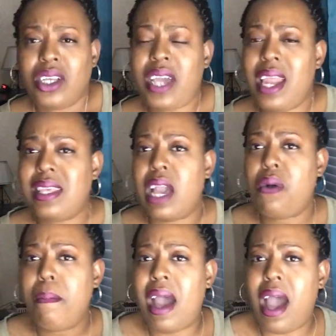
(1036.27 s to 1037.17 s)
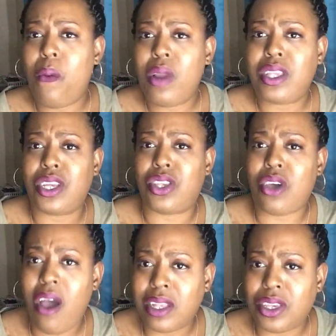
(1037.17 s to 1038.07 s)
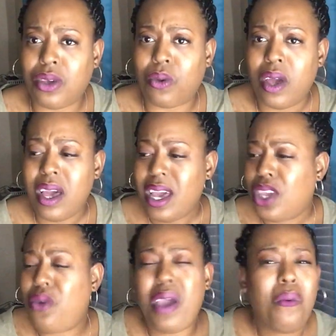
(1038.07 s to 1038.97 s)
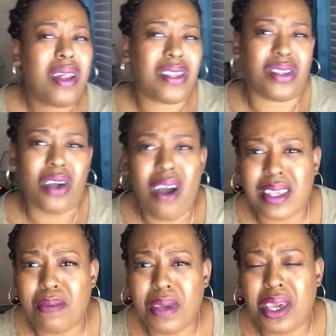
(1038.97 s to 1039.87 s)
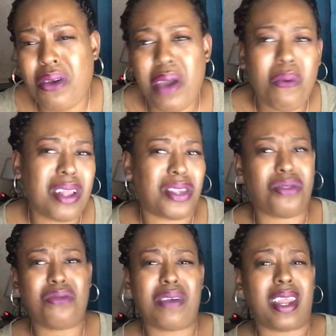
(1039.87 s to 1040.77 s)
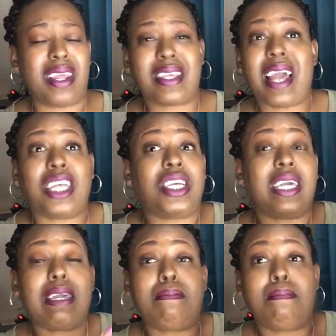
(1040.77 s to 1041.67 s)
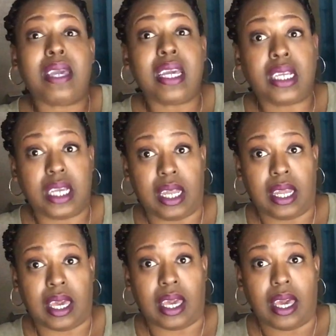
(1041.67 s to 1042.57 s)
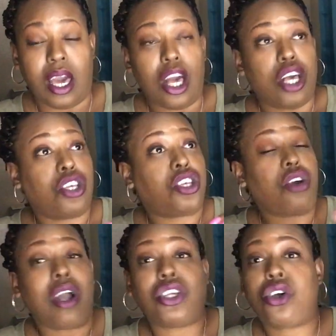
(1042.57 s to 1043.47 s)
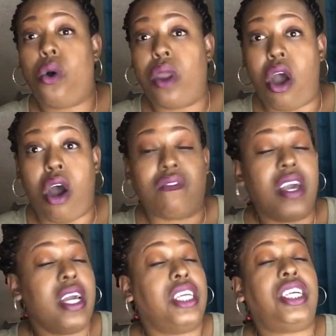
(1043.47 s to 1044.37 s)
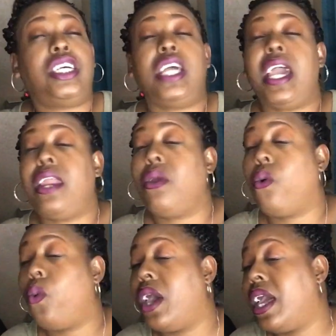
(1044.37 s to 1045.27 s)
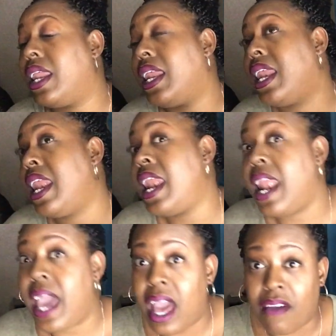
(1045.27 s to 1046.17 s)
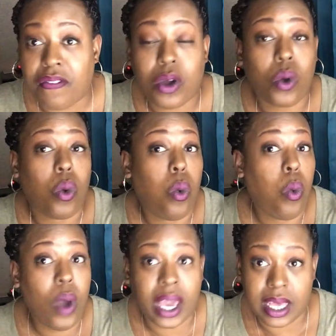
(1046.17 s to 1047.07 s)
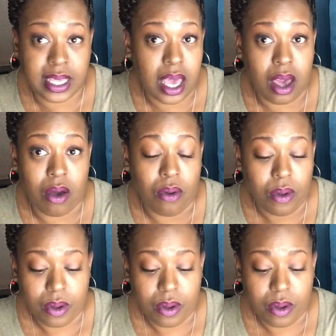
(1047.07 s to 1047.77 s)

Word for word: China's like, well, Ma, I wanted to talk to you. You ain't wanted to talk to me. You ain't wanted to do none of this. Like, she immediately starts going off. Shit went left quick as hell.